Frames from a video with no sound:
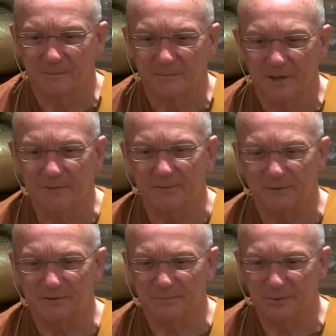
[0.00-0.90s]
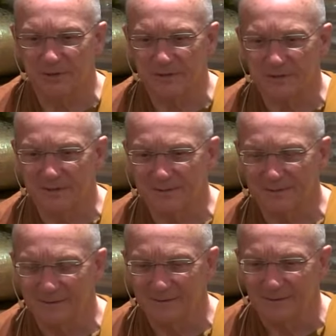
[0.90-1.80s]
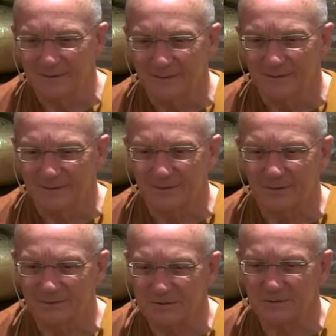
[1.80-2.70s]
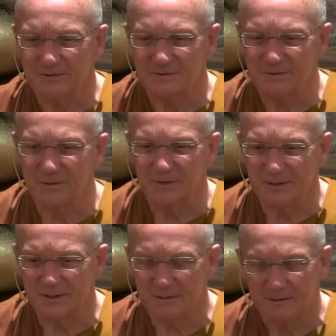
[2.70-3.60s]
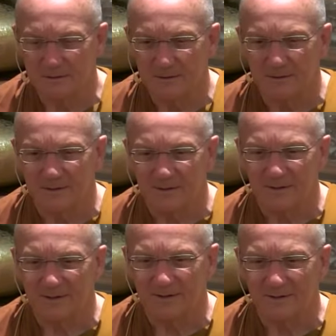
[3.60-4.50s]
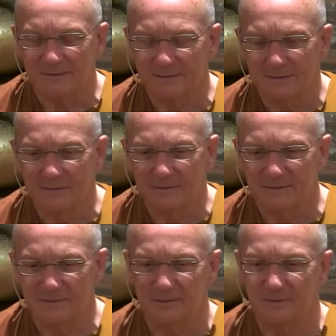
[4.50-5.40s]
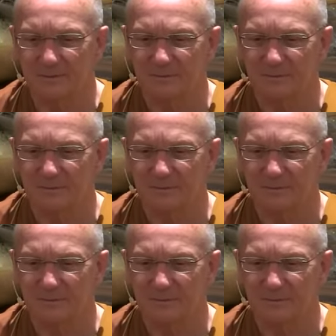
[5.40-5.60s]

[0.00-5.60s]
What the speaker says: mindfulness of breathing, using the sutta, and sort of